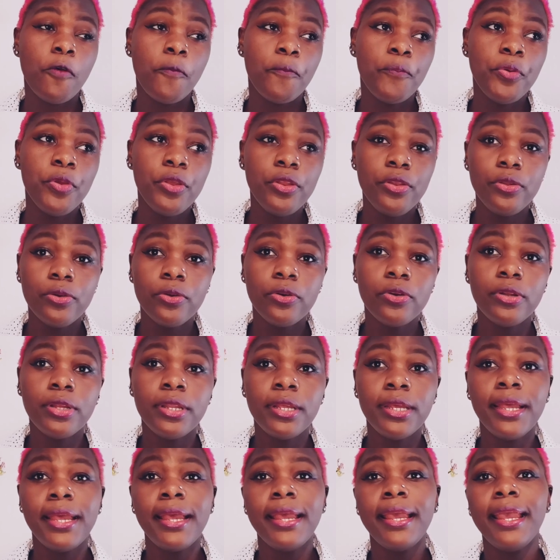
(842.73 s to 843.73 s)

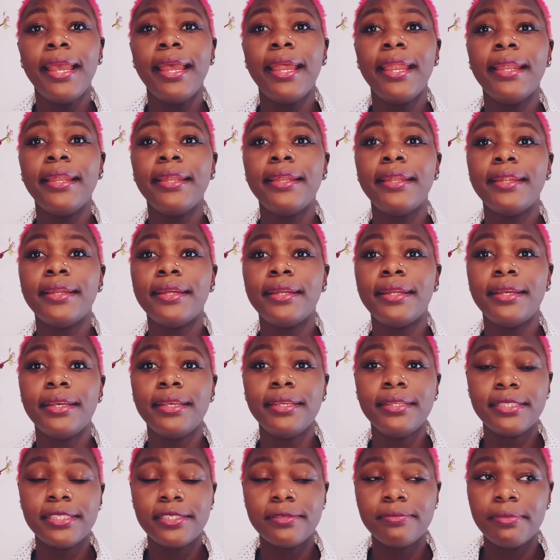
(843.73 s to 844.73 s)
opinion, and
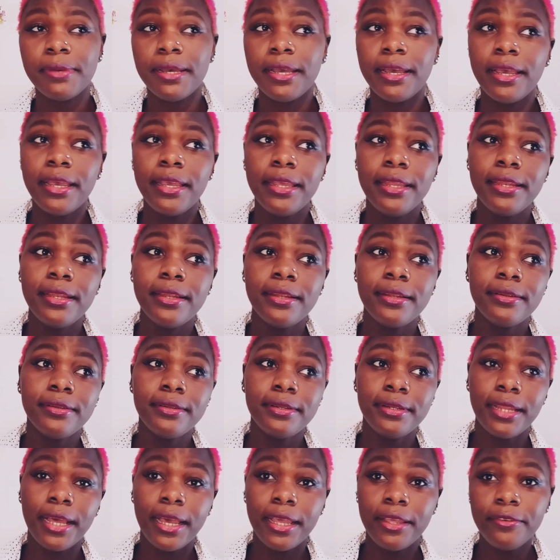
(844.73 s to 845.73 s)
it's my
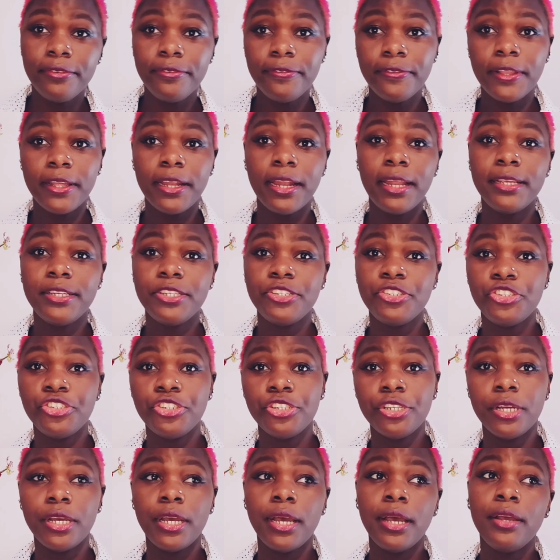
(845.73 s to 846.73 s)
life that I
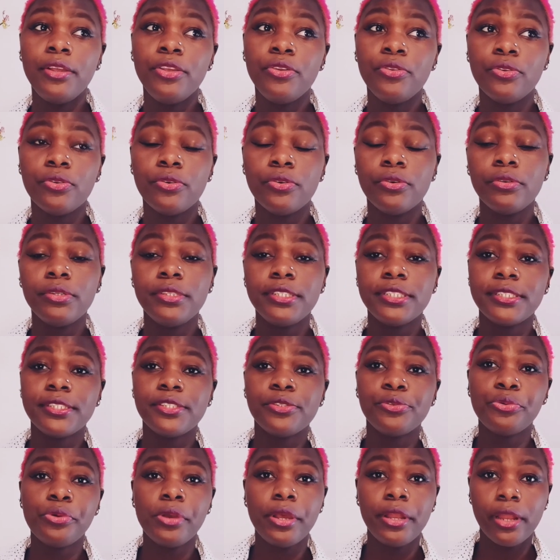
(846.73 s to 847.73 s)
share, you know,
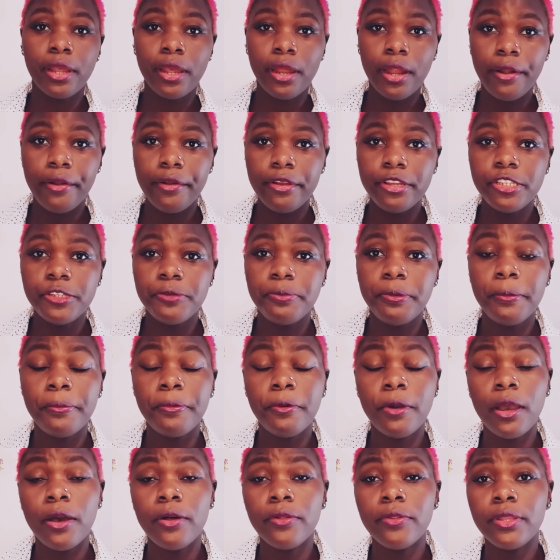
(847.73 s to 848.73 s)
just to encourage
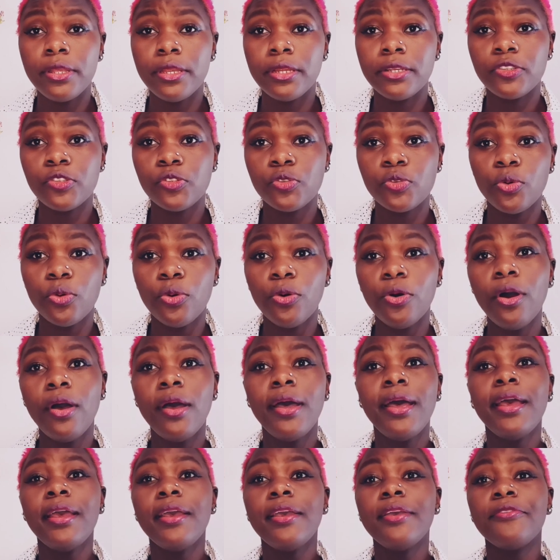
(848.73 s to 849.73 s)
people out there. So
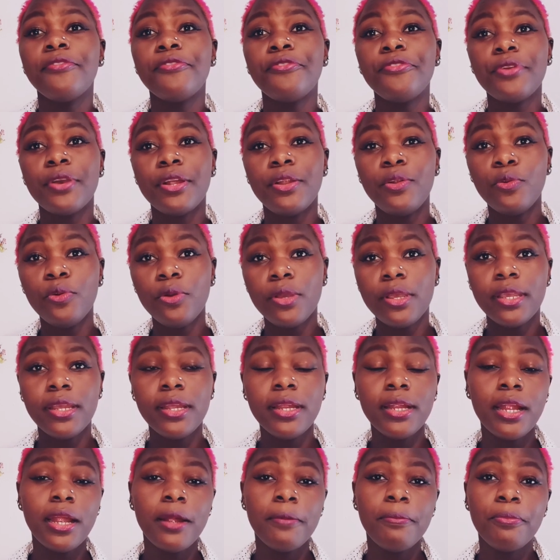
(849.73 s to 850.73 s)
if you are
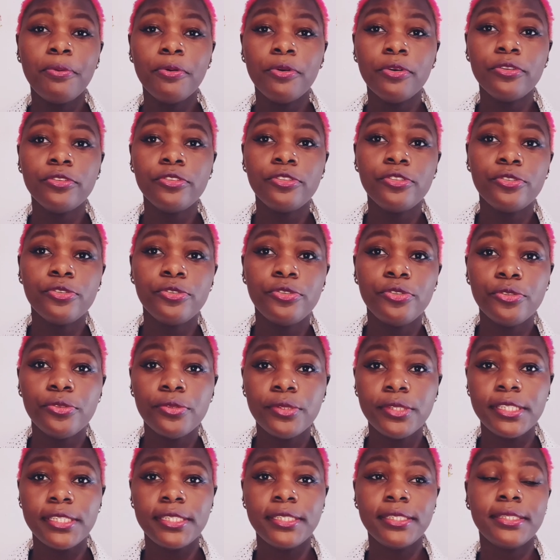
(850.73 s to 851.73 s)
looking upon to
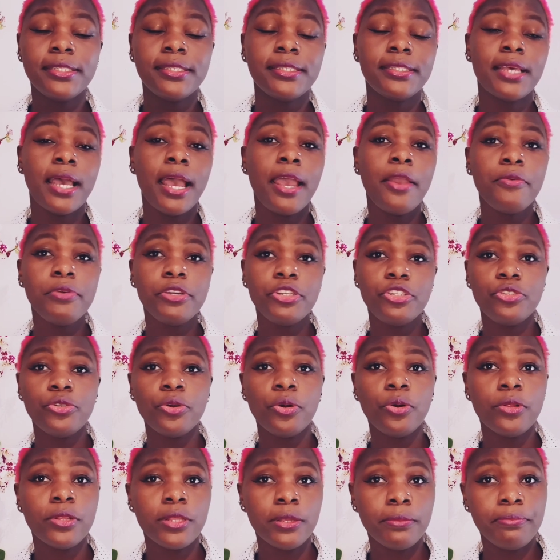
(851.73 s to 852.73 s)
do this, I wish
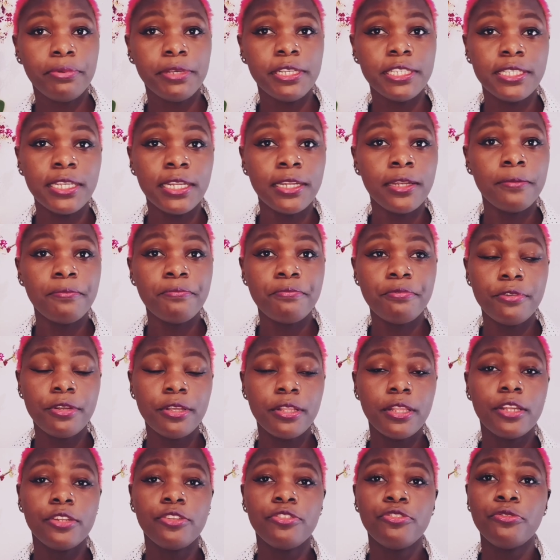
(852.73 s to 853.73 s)
you all the best, and I
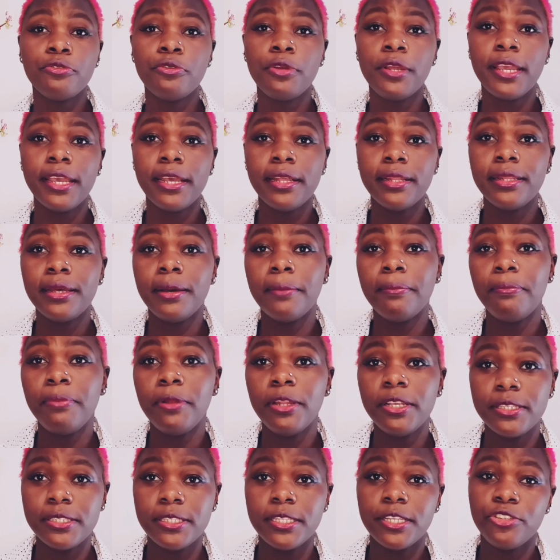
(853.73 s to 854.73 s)
pray that you get a
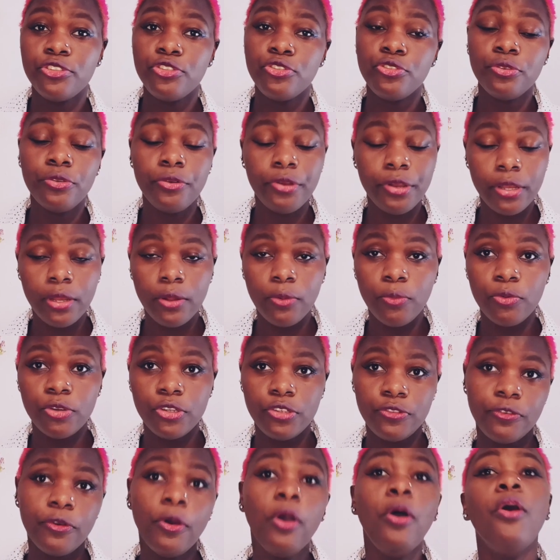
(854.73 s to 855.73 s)
place that you really
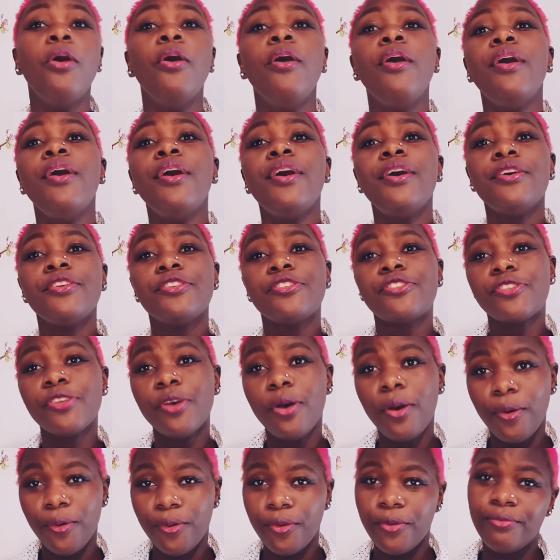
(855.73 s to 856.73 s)
wish for.
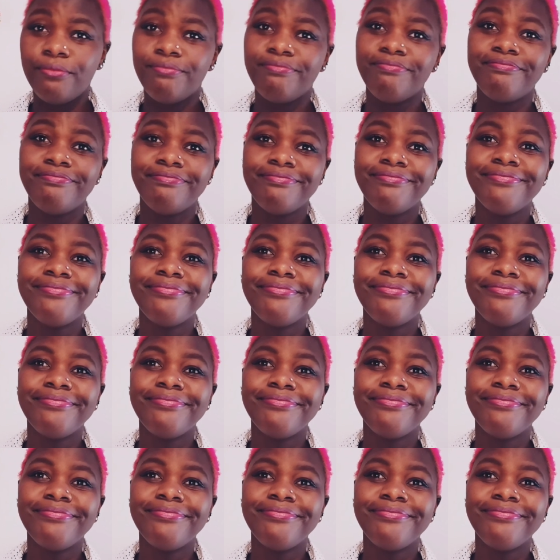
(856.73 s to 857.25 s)
So